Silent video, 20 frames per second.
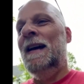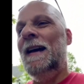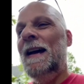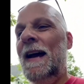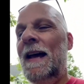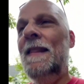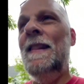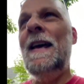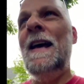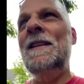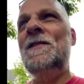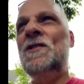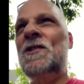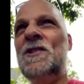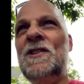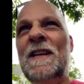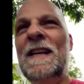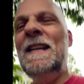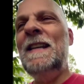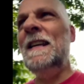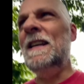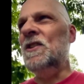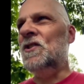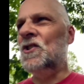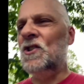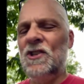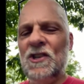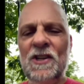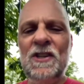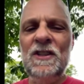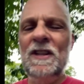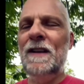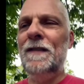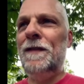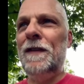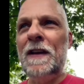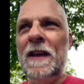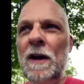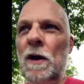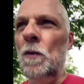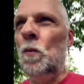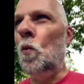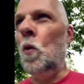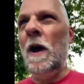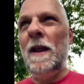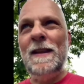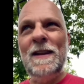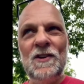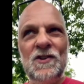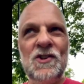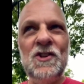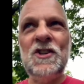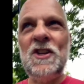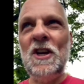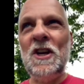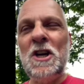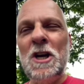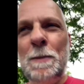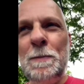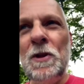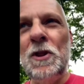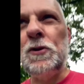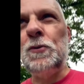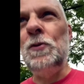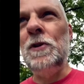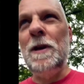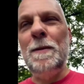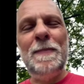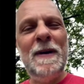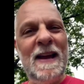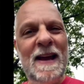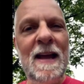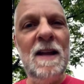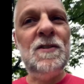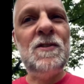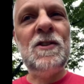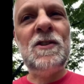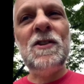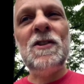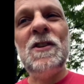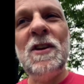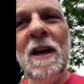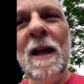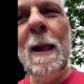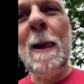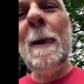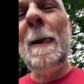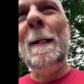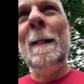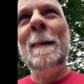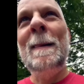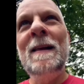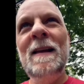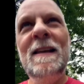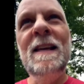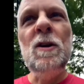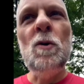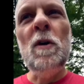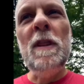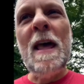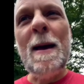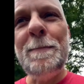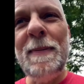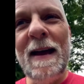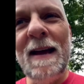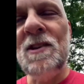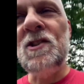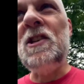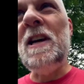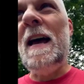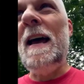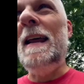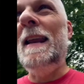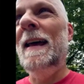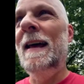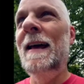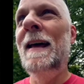And that's any significant wetness coming through your pants, you know, on that backside.